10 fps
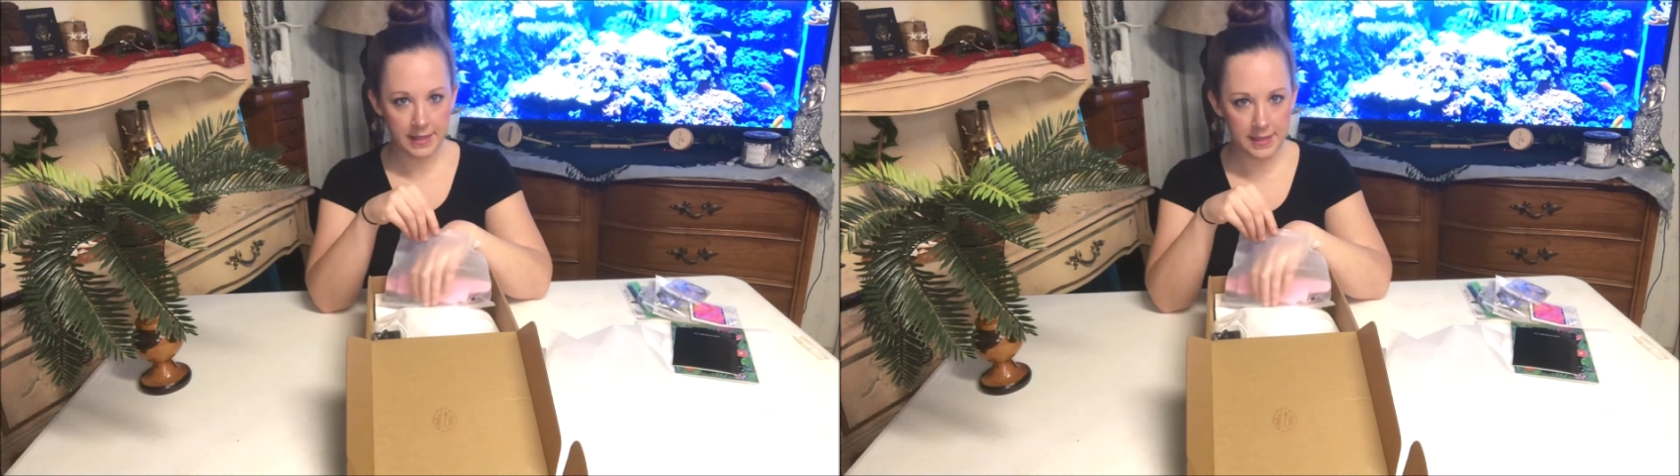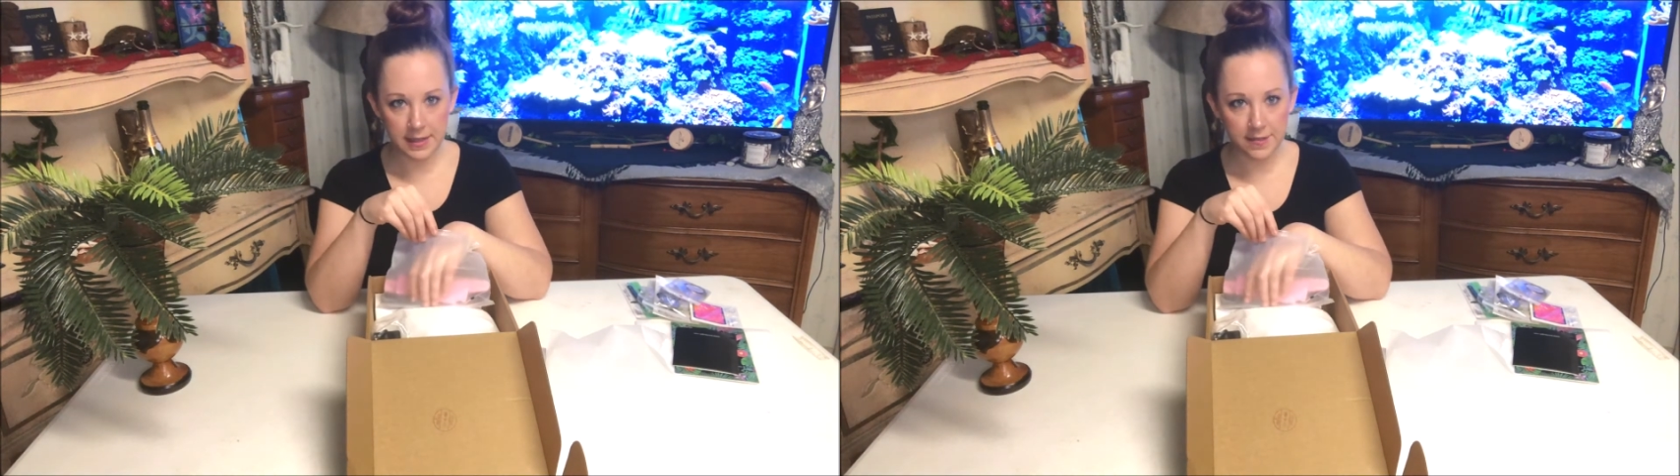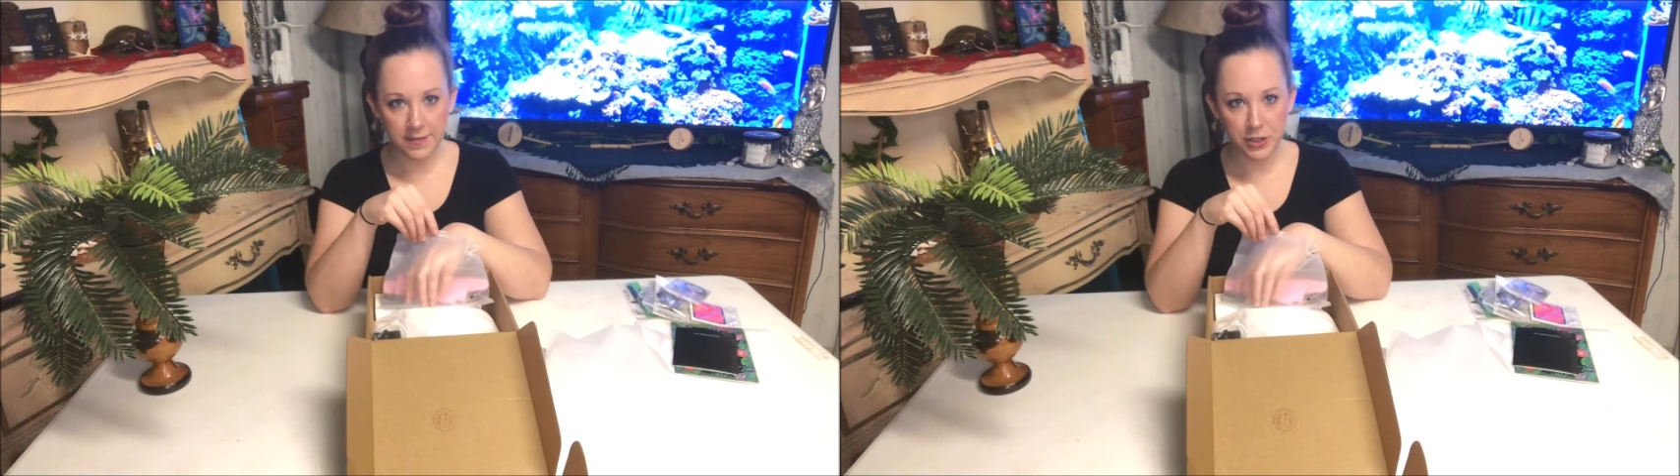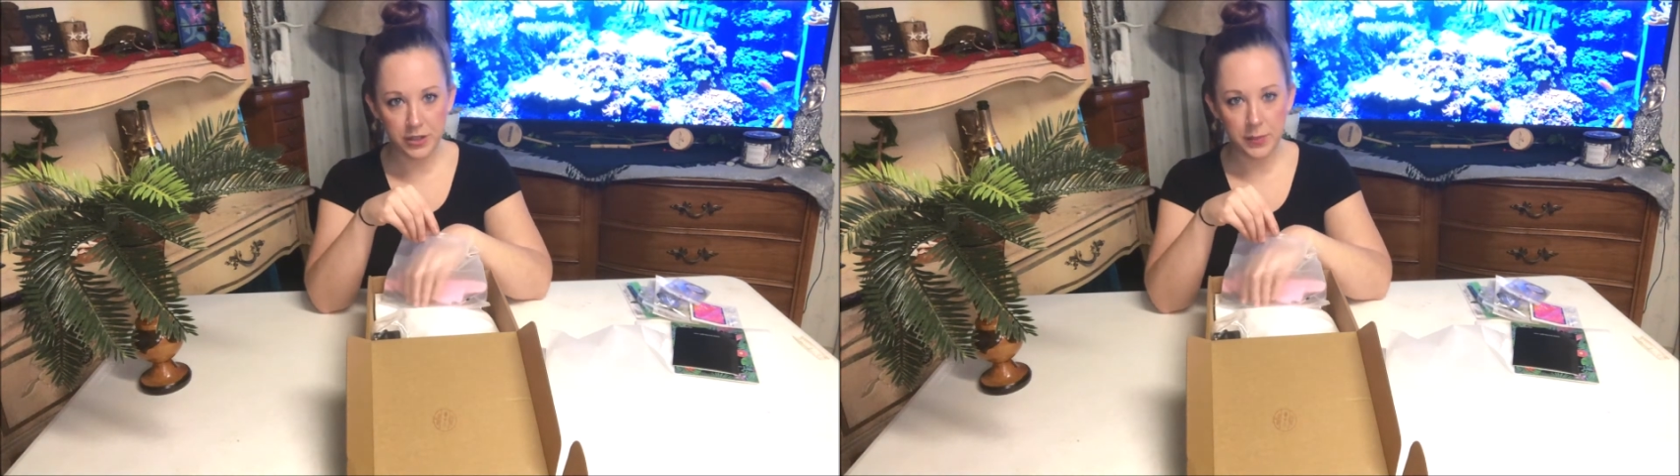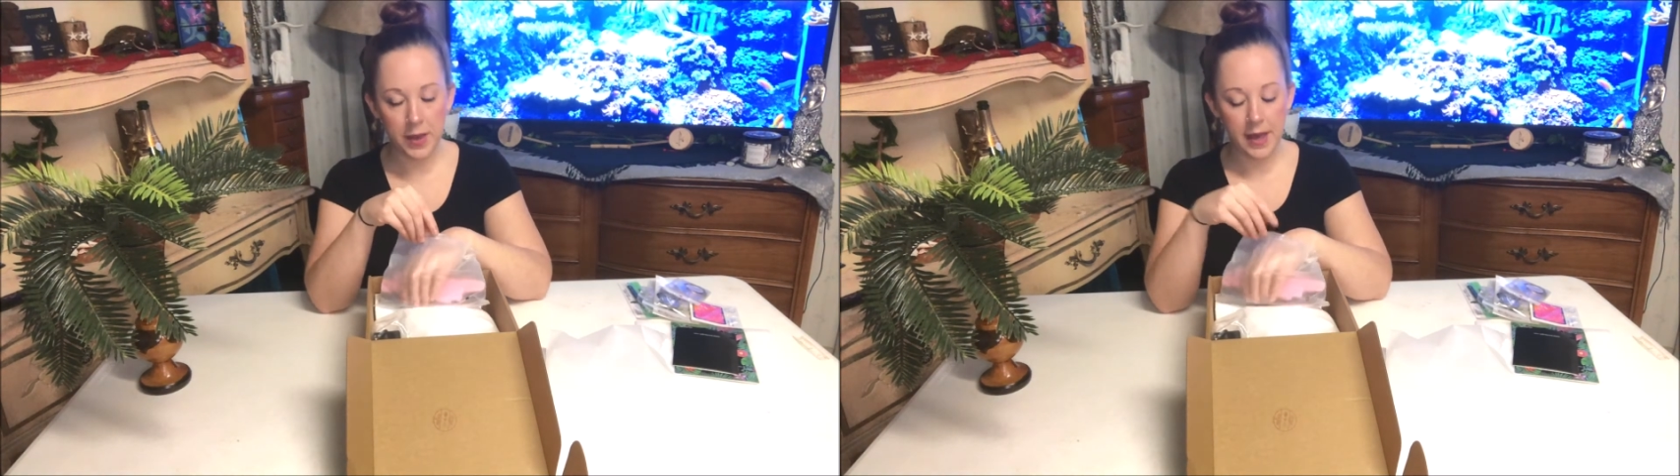is
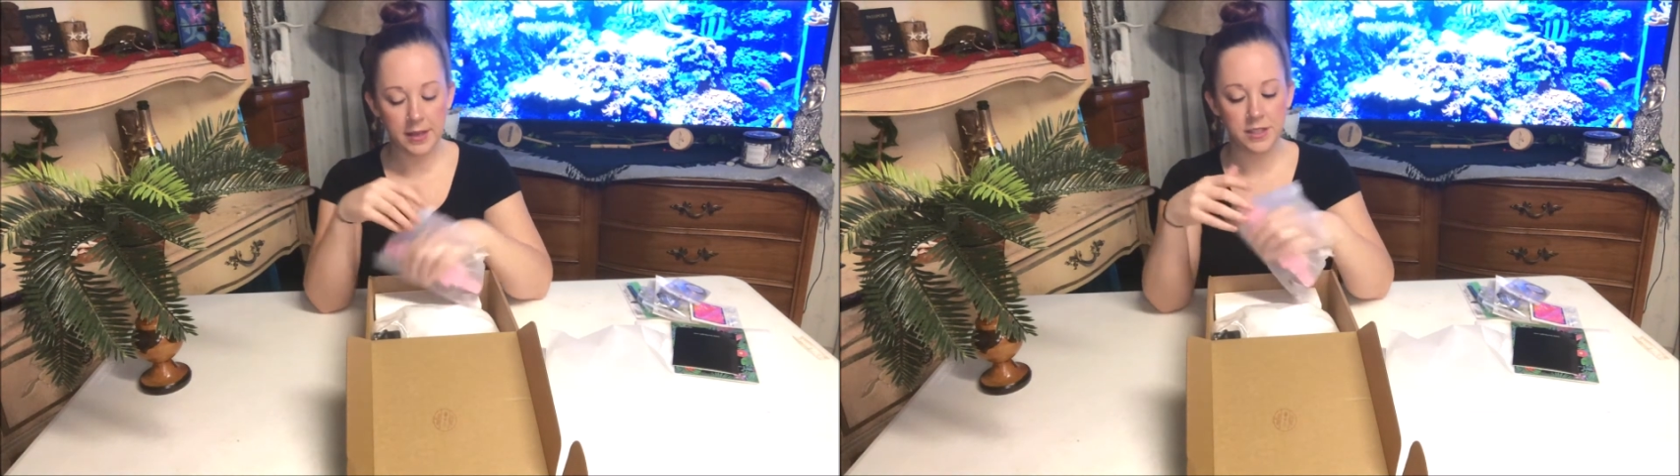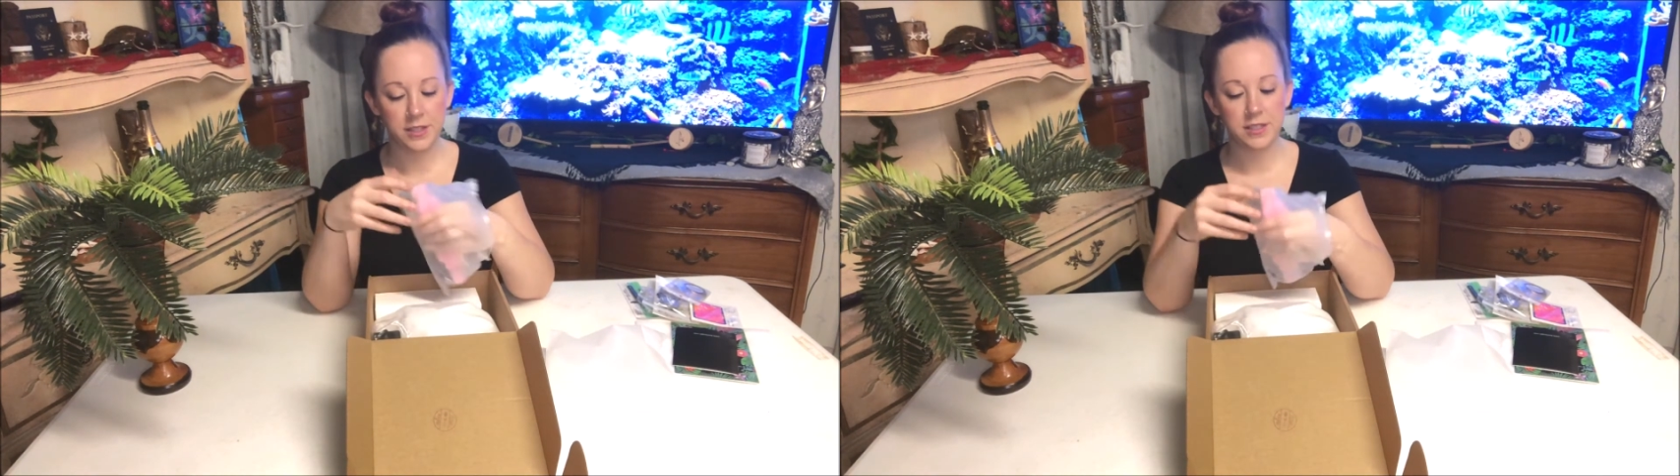individually packaged.